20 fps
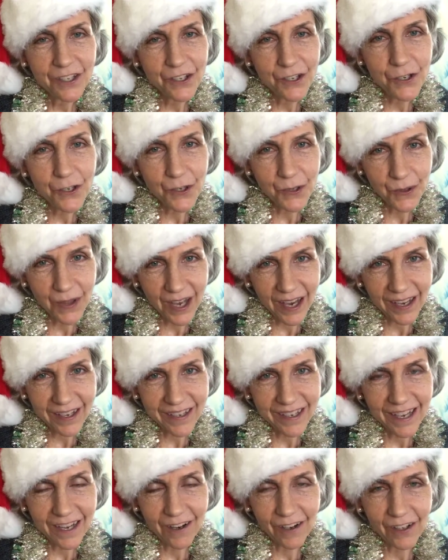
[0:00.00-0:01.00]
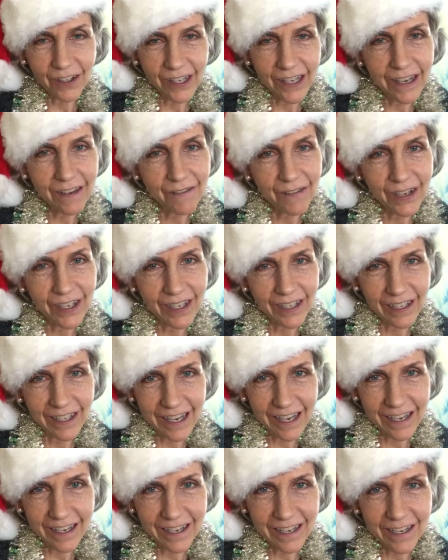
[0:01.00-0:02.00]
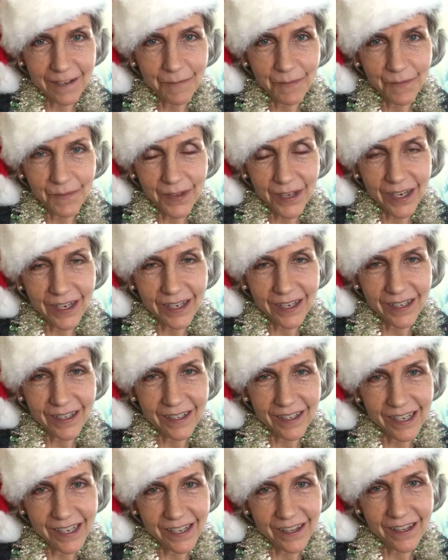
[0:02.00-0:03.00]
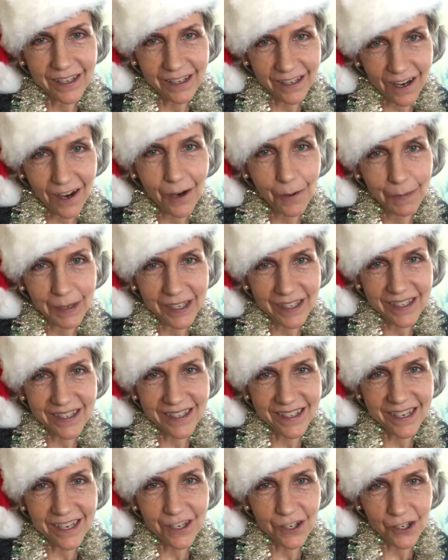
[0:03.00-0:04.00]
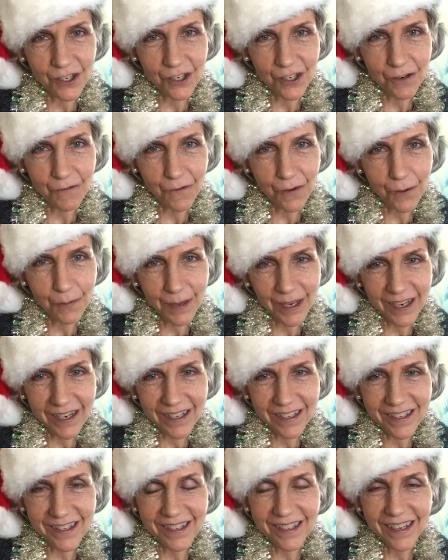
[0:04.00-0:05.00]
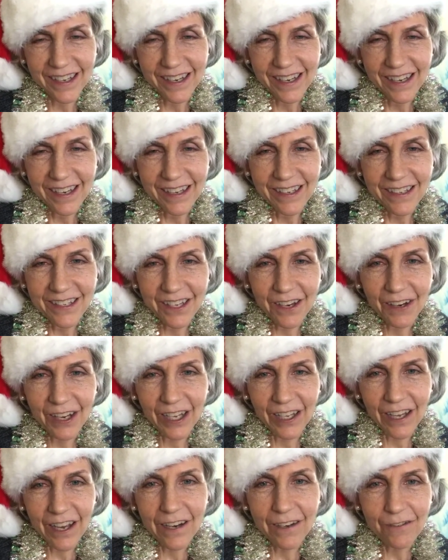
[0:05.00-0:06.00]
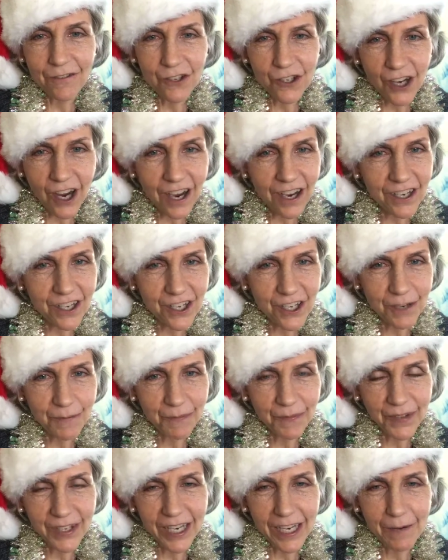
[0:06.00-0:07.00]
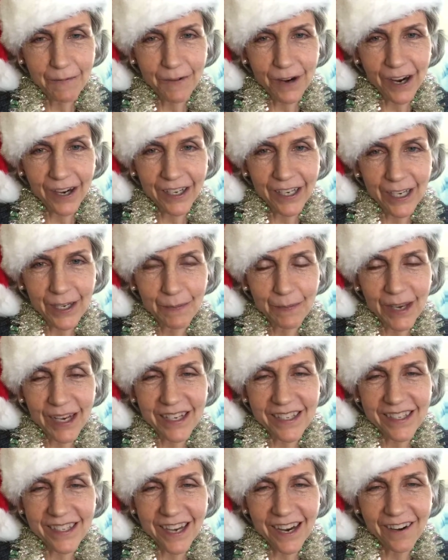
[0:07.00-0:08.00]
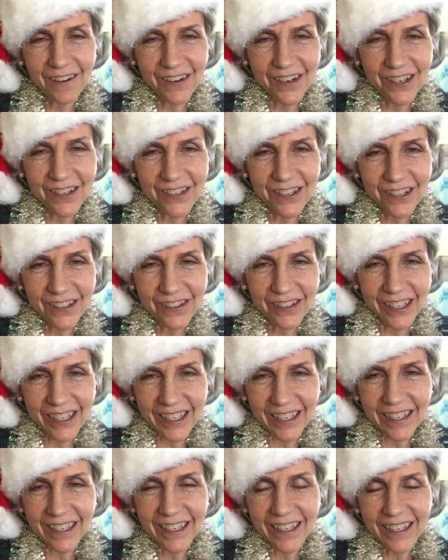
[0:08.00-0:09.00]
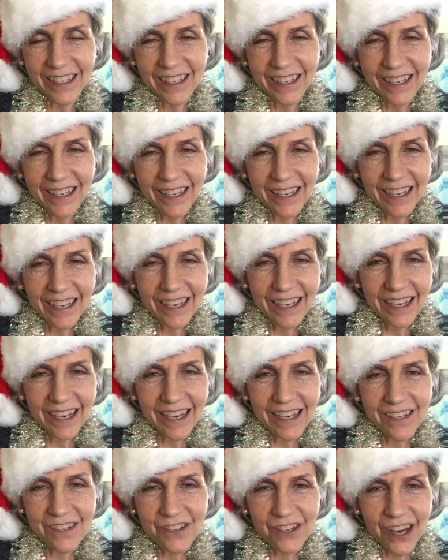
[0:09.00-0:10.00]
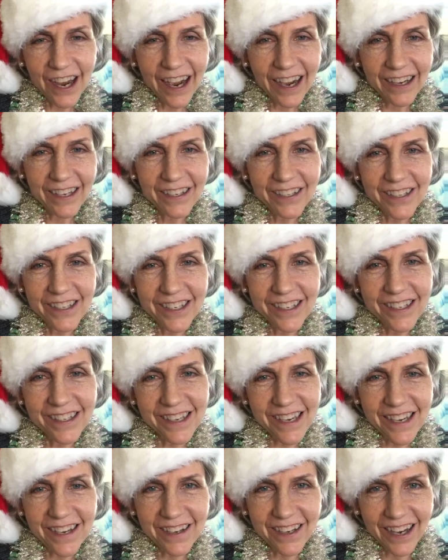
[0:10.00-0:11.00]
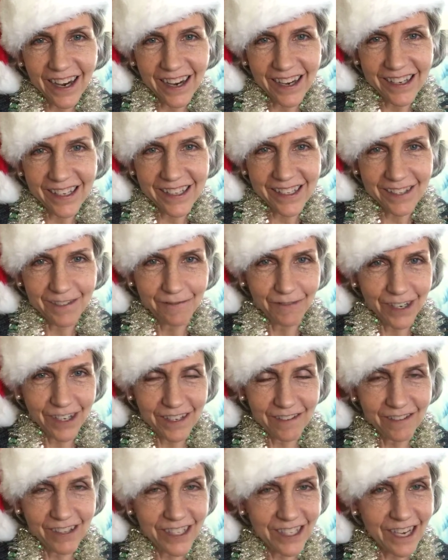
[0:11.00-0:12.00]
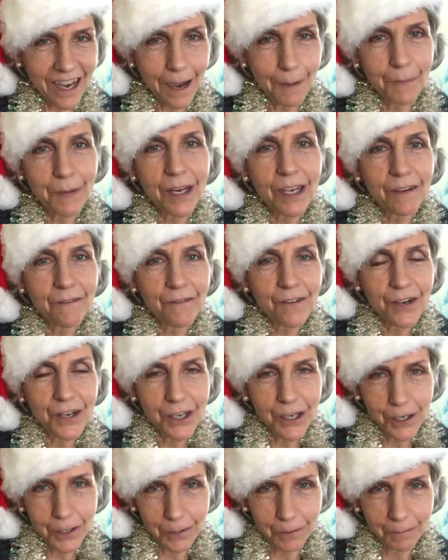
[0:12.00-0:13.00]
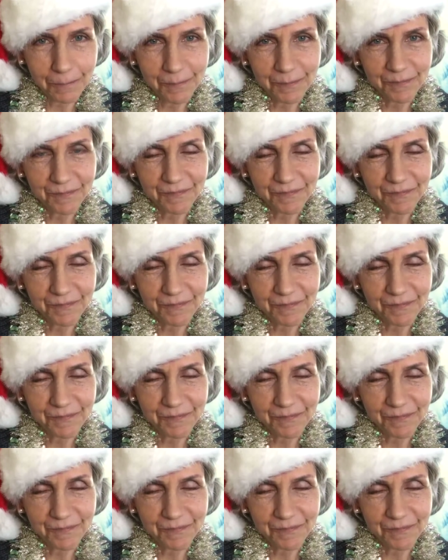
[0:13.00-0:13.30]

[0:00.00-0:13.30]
to do that, and I'll leave a link uh, in the comments in just a few minutes. So, hello, Josh. Keep rocking, Bess. How are you doing? And Jack, good to see you guys. What what's happening for you?